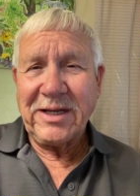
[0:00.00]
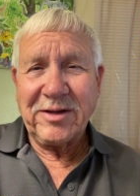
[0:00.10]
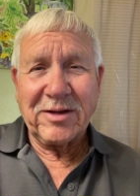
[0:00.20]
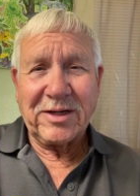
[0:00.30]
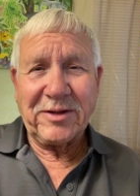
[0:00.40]
I
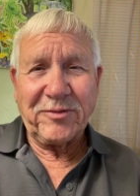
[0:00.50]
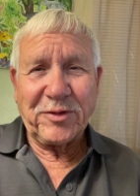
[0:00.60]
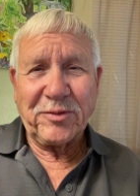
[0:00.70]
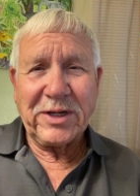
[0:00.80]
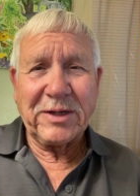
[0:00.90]
had not
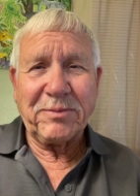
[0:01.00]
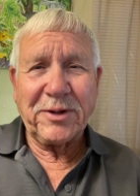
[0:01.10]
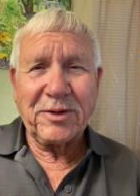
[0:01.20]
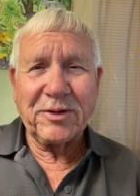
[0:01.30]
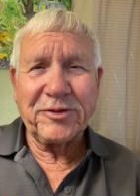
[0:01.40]
even
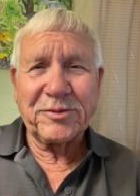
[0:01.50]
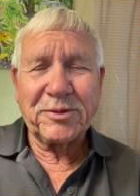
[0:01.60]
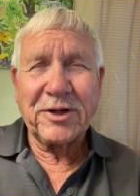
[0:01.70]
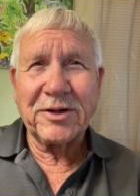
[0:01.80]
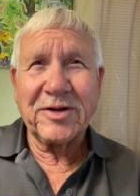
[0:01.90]
read Pilgrim's
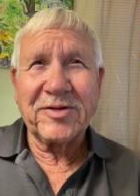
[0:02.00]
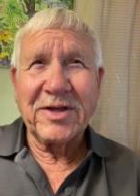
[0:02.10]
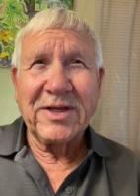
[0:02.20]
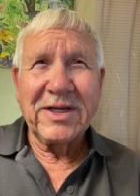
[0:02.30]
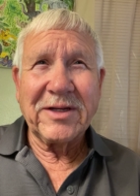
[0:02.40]

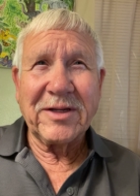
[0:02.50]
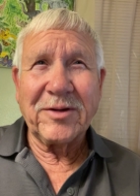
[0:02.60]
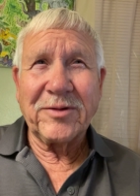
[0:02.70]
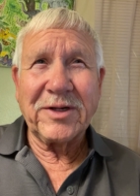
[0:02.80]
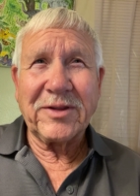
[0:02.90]
Progress,
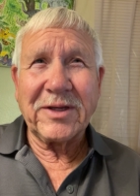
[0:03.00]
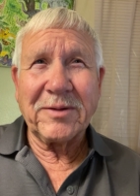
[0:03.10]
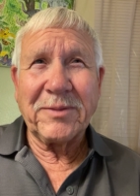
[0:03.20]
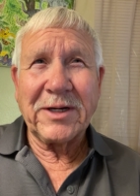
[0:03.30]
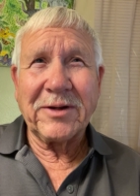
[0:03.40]
didn't know
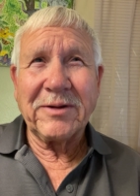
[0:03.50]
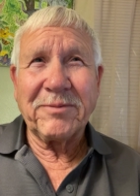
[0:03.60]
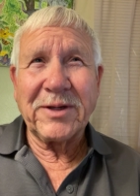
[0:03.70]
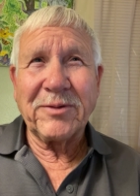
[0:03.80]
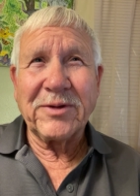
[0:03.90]
anything about
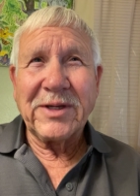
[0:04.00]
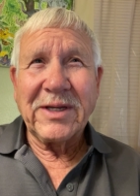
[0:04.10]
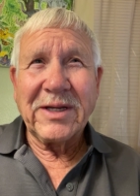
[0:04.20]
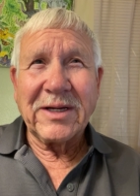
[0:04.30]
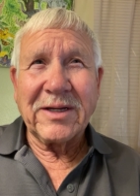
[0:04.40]
it, but
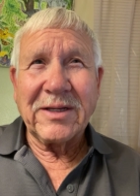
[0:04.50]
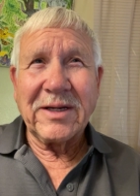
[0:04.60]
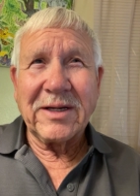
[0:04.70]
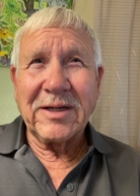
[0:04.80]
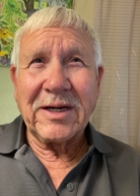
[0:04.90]

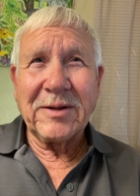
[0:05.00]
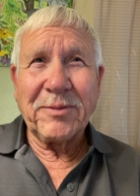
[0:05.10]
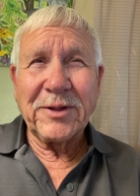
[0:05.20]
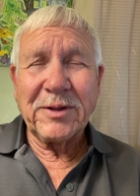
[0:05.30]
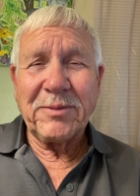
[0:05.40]
I got
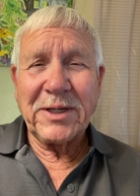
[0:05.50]
up